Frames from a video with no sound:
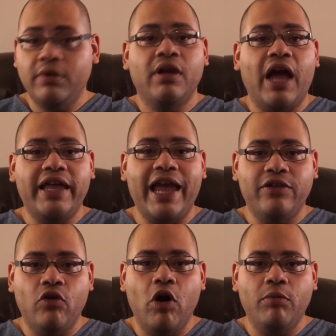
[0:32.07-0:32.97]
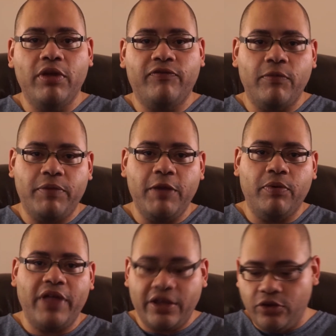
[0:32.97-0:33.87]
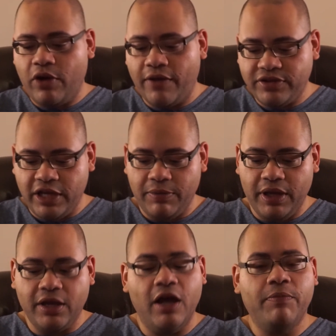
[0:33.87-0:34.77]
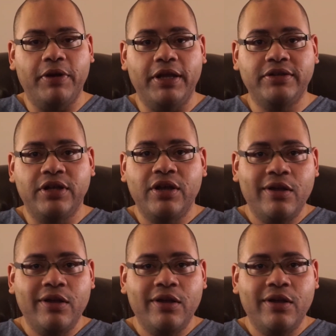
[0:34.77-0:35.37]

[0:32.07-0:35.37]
I get normally from people that do have CBD companies.